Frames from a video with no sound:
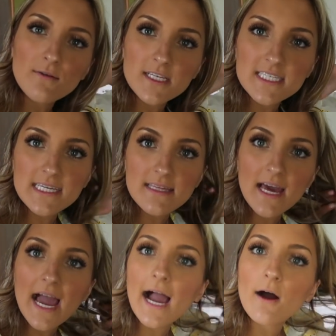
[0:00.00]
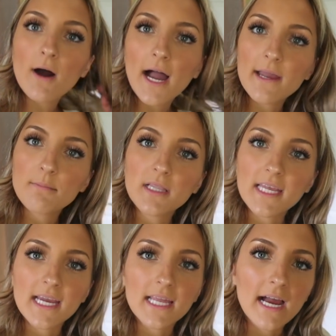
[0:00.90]
want to see the how I
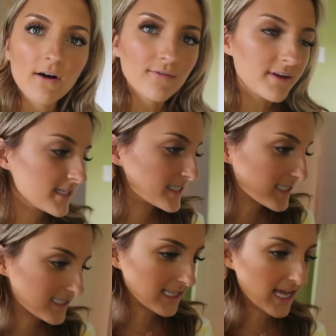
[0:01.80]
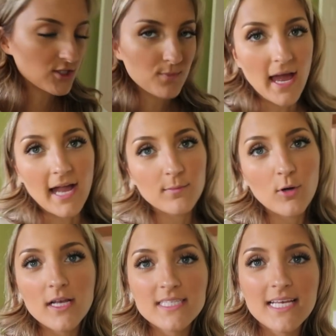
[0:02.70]
plan outfits / pack
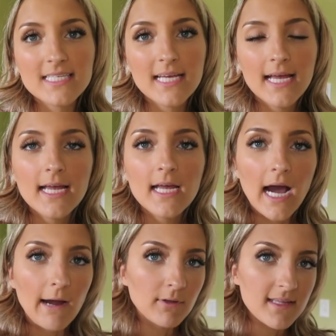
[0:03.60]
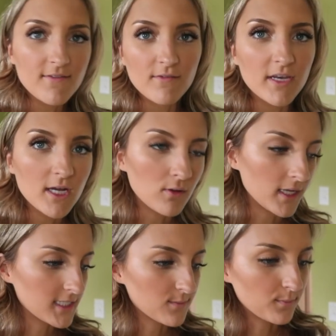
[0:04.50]
process, I will leave the video
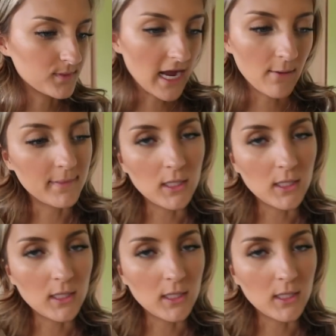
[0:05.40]
linked down